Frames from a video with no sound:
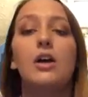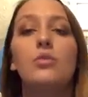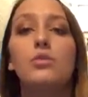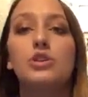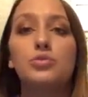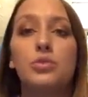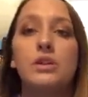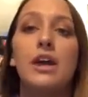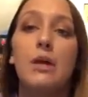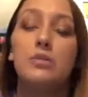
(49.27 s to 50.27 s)
which
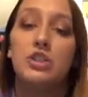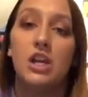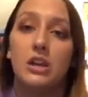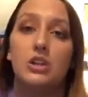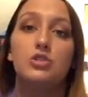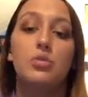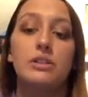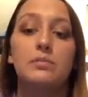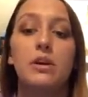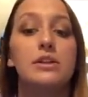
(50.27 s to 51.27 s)
really helps challenge
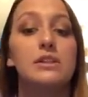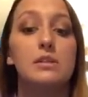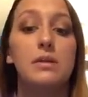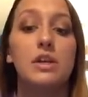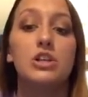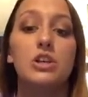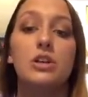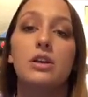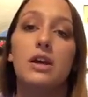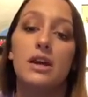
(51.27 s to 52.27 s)
one's
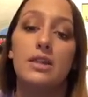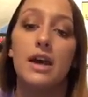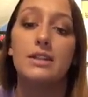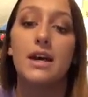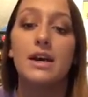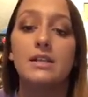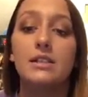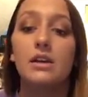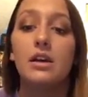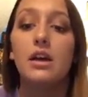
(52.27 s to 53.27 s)
participation in that
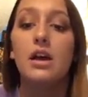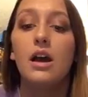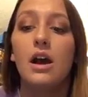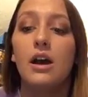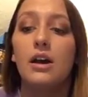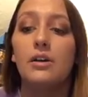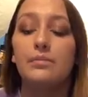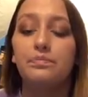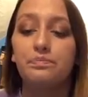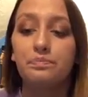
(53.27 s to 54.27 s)
task.
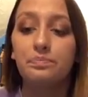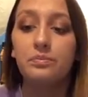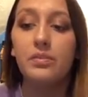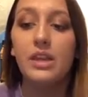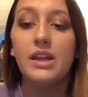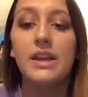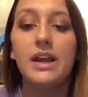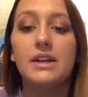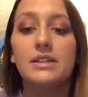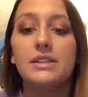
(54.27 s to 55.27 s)
It
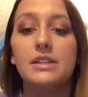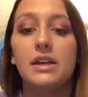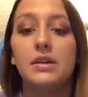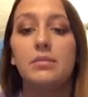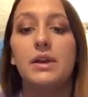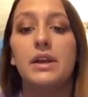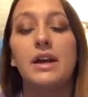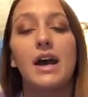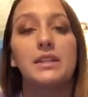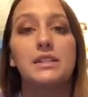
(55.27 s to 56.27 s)
has been a
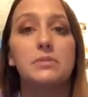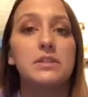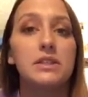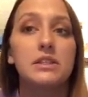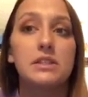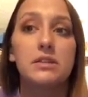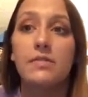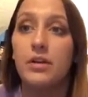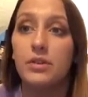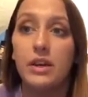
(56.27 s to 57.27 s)
concept since the
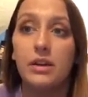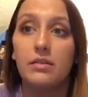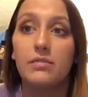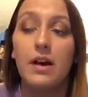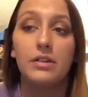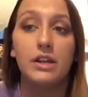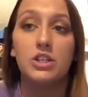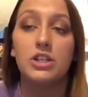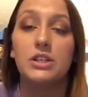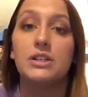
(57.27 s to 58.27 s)

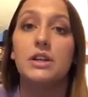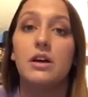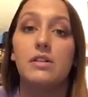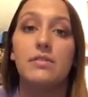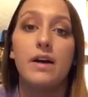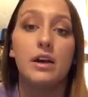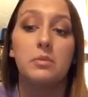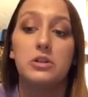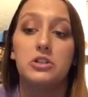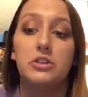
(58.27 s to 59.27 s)
foundations of
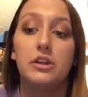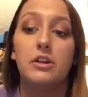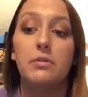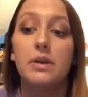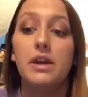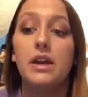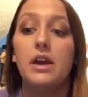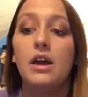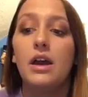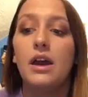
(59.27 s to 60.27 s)
occupational therapy,
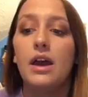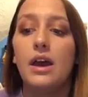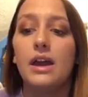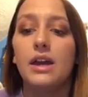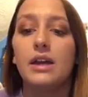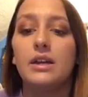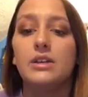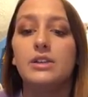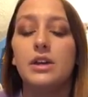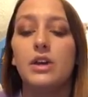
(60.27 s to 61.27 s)

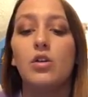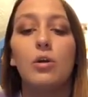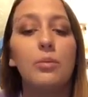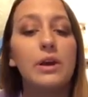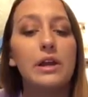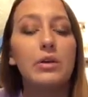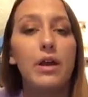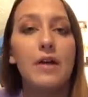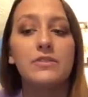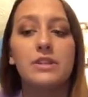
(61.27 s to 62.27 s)
and incorporating
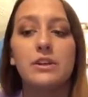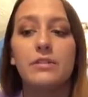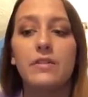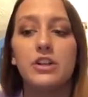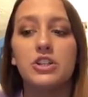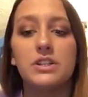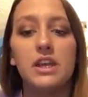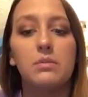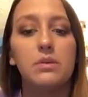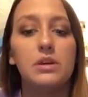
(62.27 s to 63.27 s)
crafts and interventions
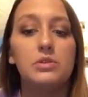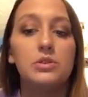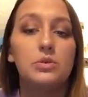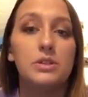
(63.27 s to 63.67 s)
can be used to